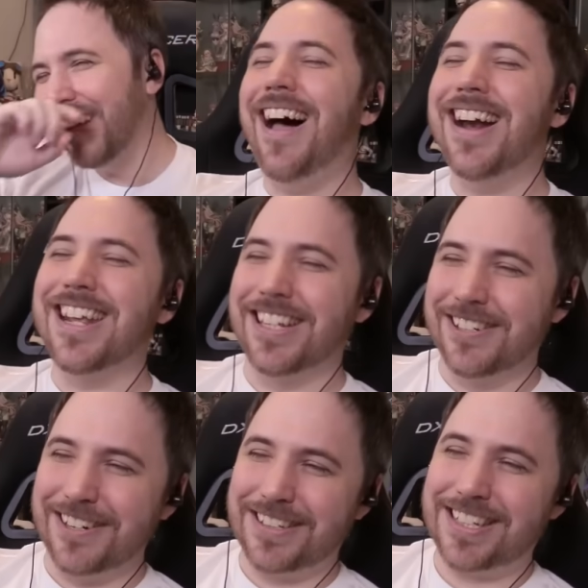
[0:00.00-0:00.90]
Anya,
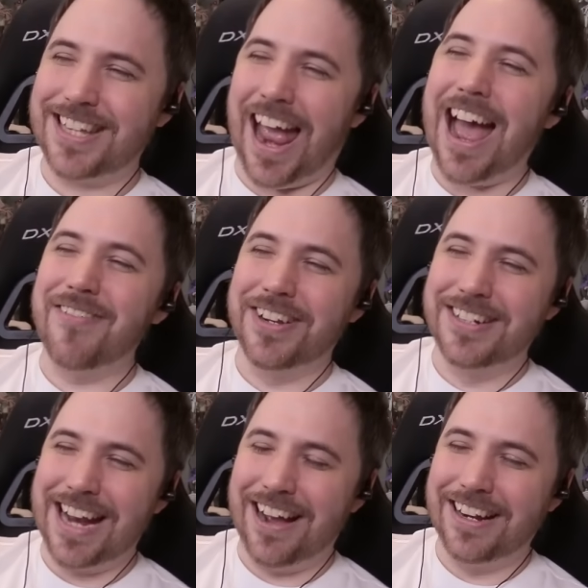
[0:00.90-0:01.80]
you're just
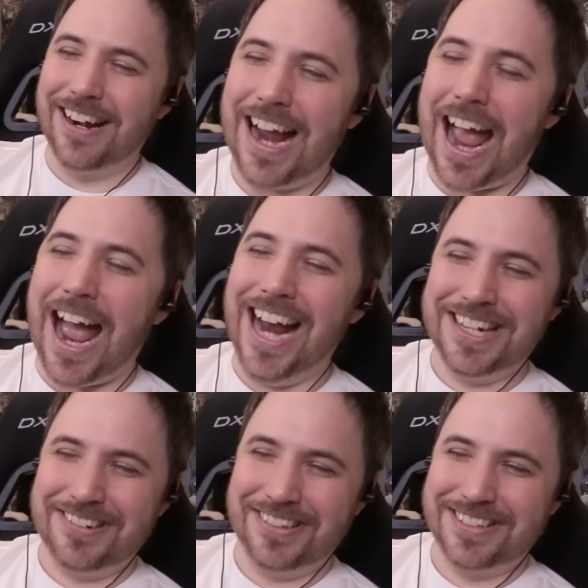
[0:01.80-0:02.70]
savage out here.
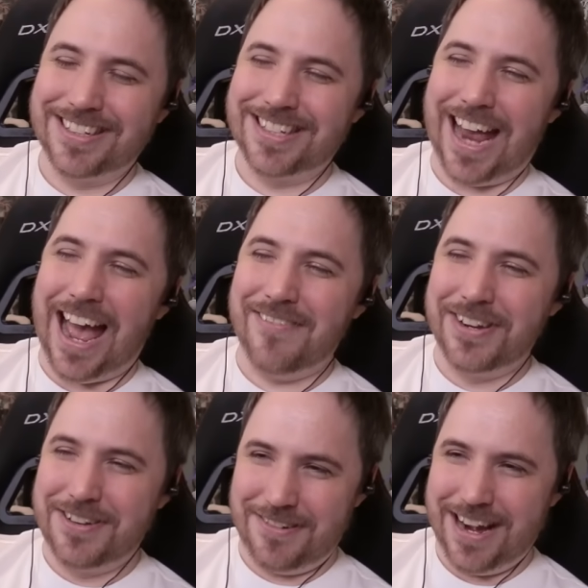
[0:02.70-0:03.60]
Actual
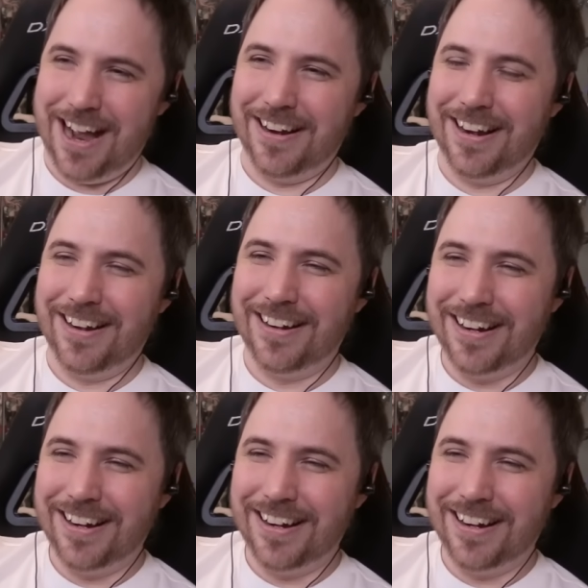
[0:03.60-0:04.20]
savagery out here.